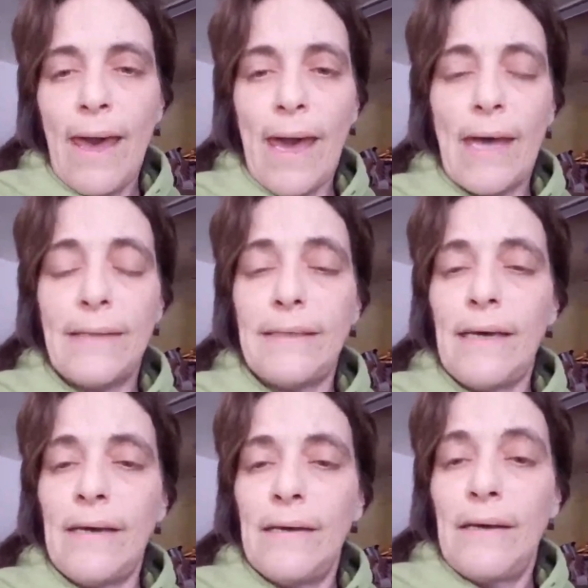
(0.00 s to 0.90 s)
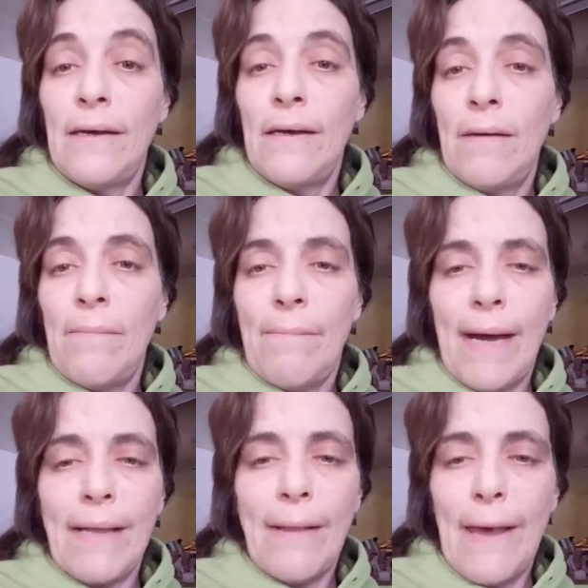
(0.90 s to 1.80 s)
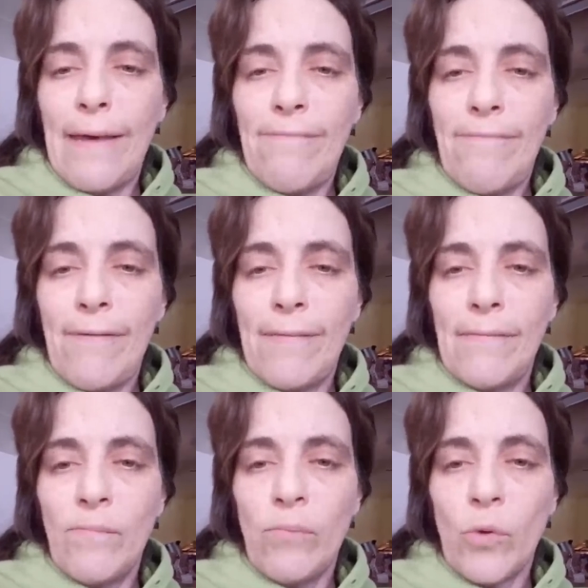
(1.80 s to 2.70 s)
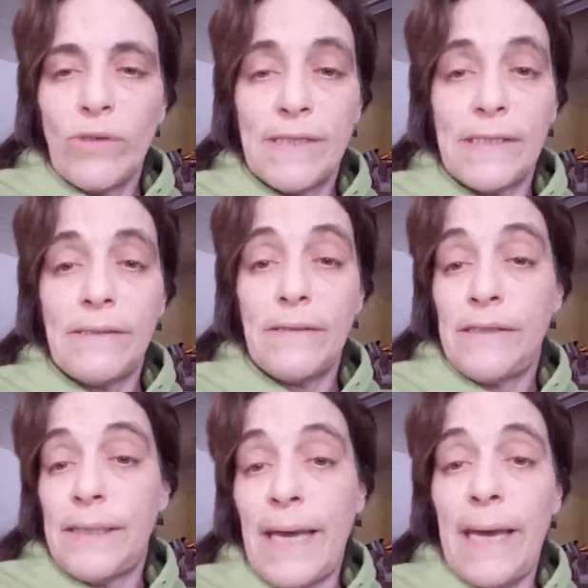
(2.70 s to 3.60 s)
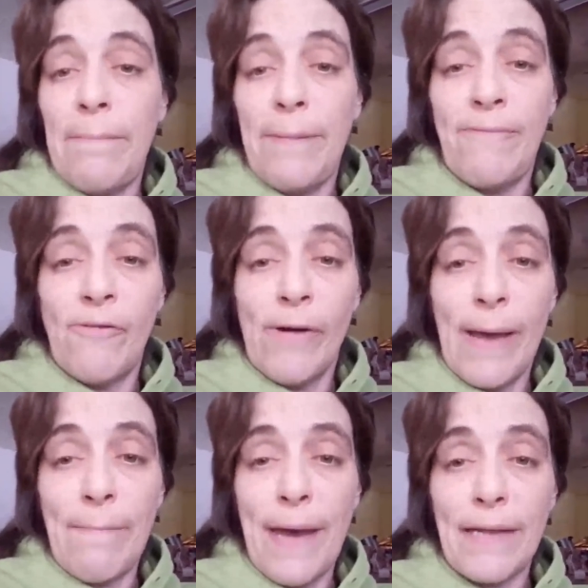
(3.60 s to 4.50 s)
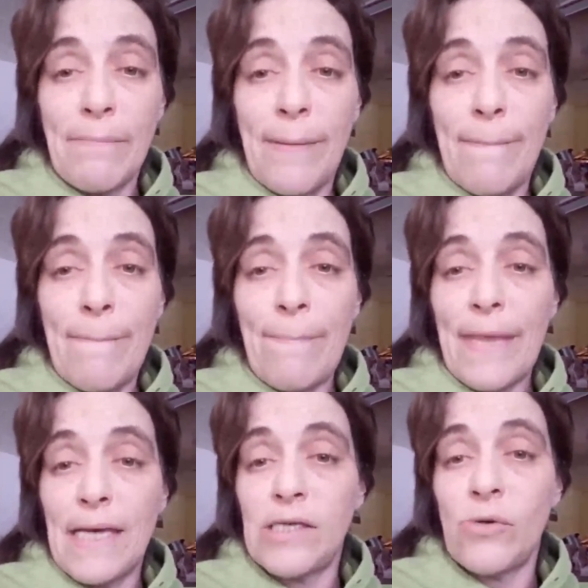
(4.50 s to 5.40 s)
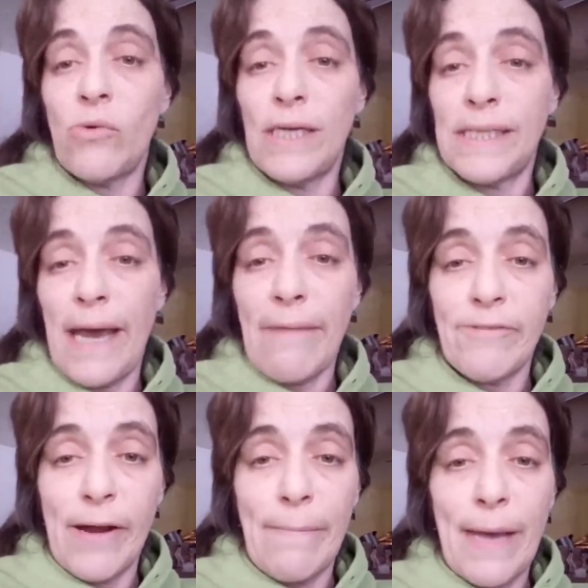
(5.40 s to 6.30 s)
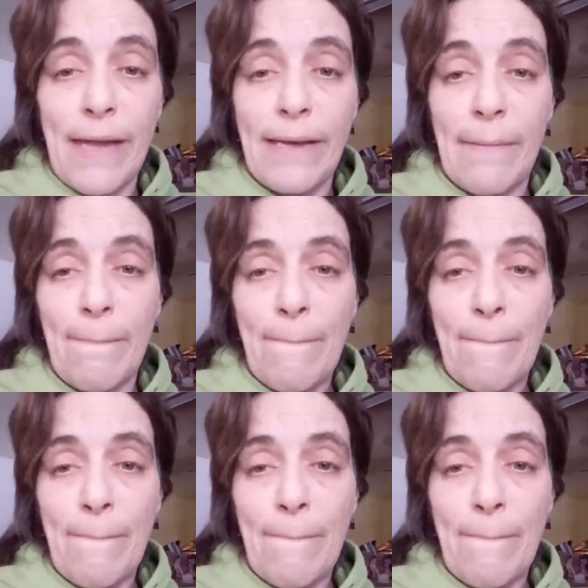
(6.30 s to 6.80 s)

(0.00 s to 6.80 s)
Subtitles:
And my life was the same before I met him as it was after I met him.